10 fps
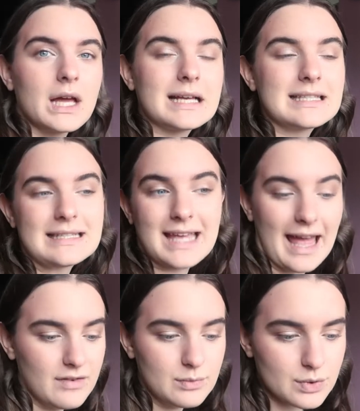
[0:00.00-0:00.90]
Because
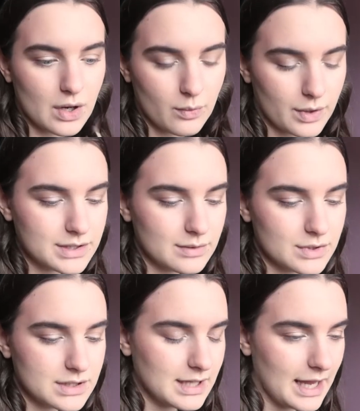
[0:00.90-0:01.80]
Kevin was one of the ones that
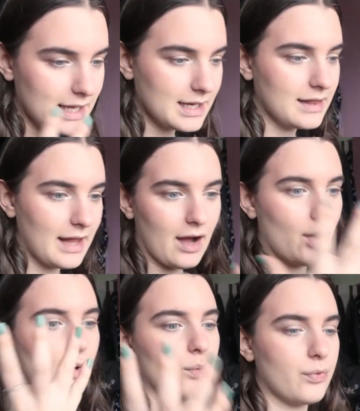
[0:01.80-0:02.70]
was taken in that
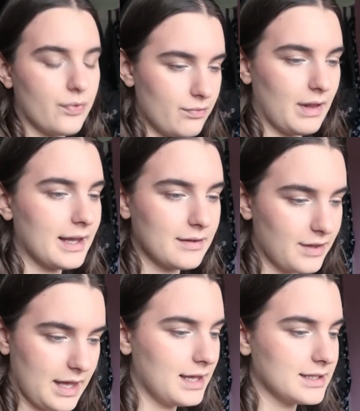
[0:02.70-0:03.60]
whole, like,
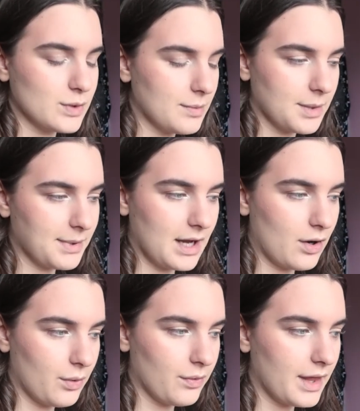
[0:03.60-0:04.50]
thing, swept up in that
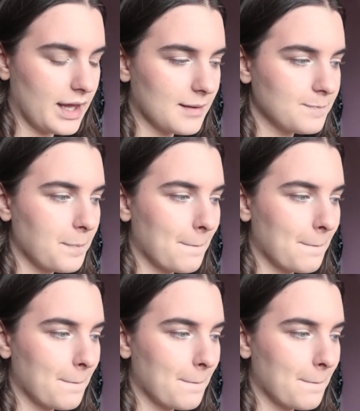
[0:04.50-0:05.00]
whole thing.